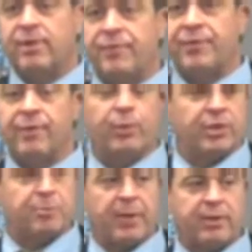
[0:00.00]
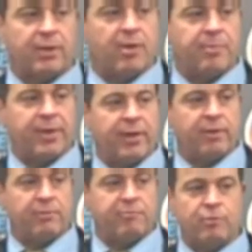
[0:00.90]
everything we expected coming
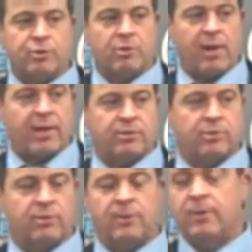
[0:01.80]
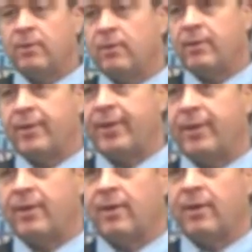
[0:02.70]
here, first class,
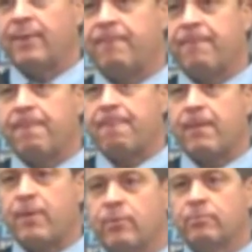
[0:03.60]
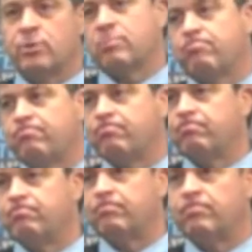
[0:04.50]
and um, you know, just
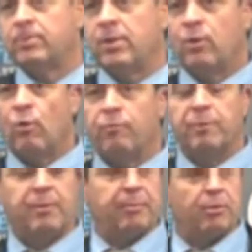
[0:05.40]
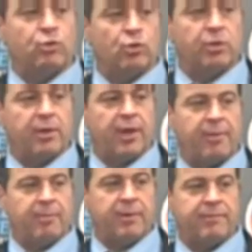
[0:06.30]
hopefully people enjoyed the
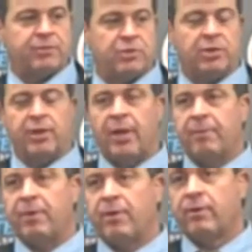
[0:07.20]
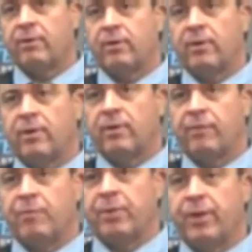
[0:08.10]
game They haven't seen the game here. Uh,
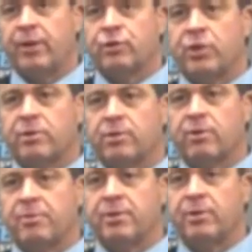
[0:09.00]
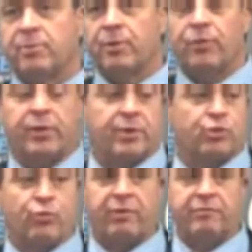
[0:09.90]
everybody got a chance to come into the building.
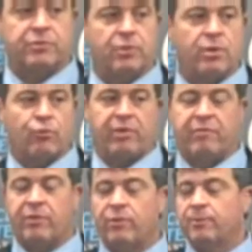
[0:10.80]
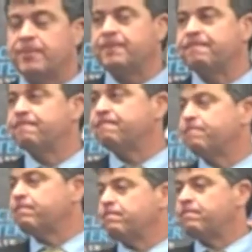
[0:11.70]
It's a great, it's a great venue. For
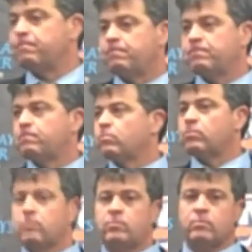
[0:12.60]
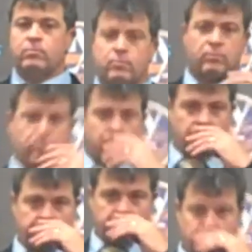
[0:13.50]
guys that have been on the team when there hasn't been